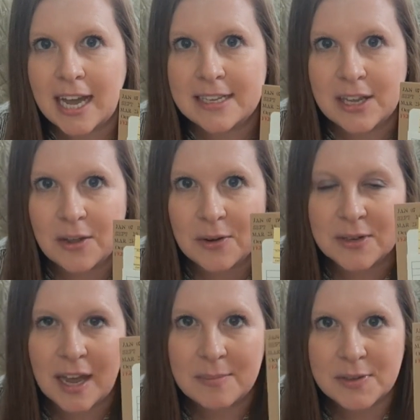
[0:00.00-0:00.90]
has other
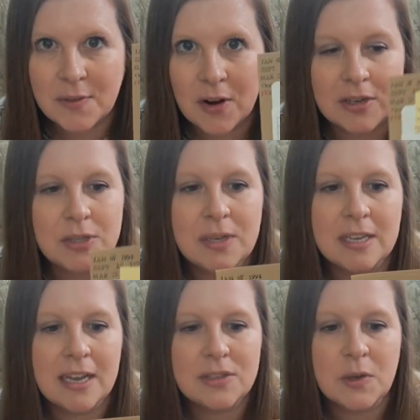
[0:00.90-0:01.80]
types of cards you can
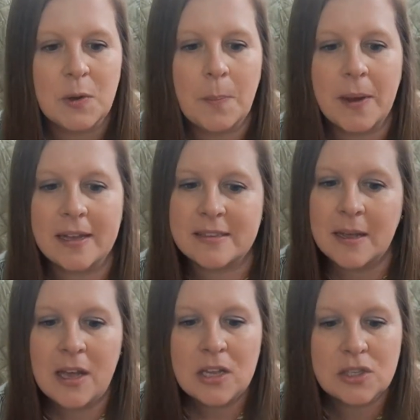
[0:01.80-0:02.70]
get too, but
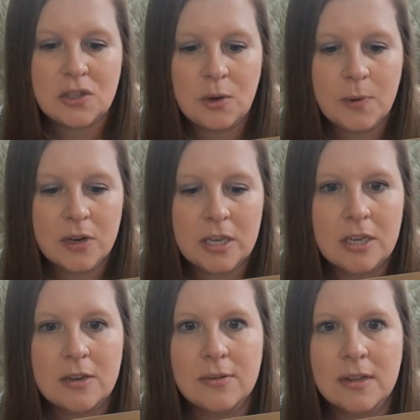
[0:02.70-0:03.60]
super
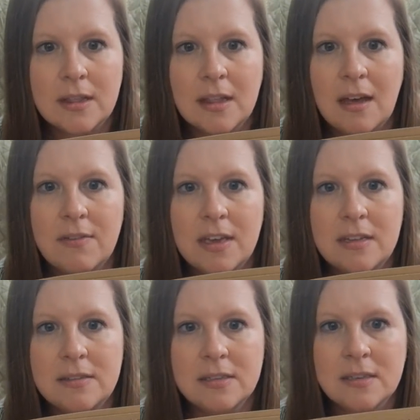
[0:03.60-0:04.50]
cute. Love
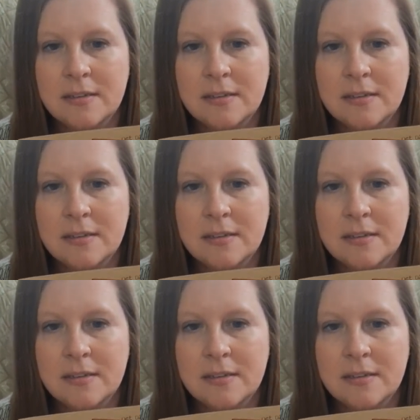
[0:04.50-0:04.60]
it.